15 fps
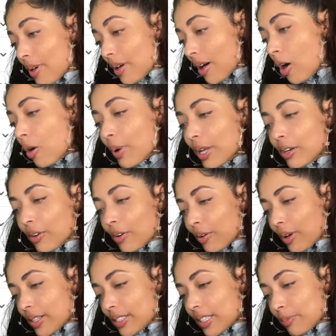Oh, wait, no,
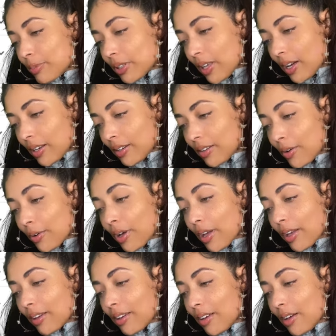I skipped a line.
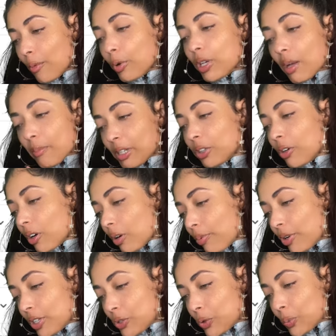Okay, well, yeah, my daughter,
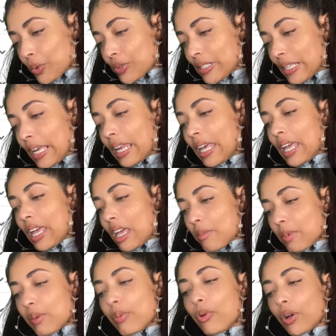0.2%. and
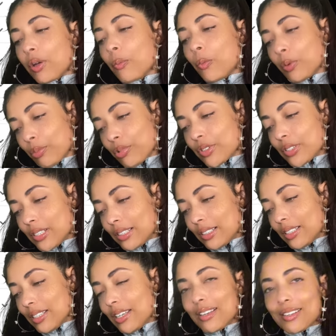me 0.1%.
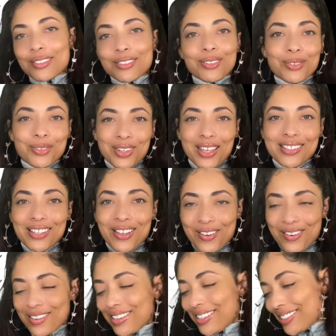So that's our
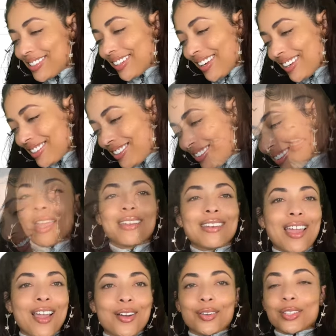East Asian. And
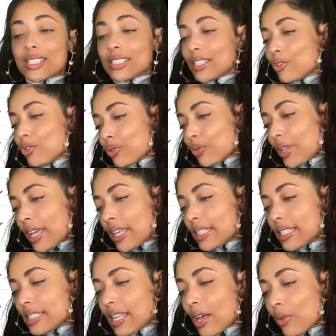now Central and
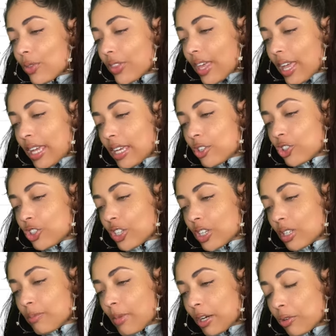South
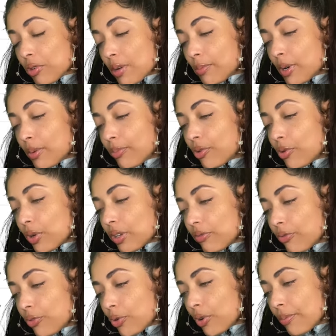Asian, my grandma
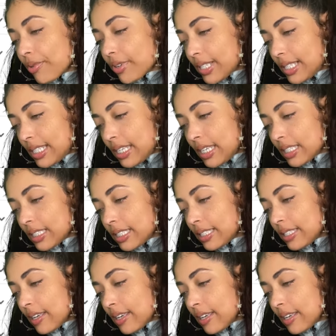0.4%,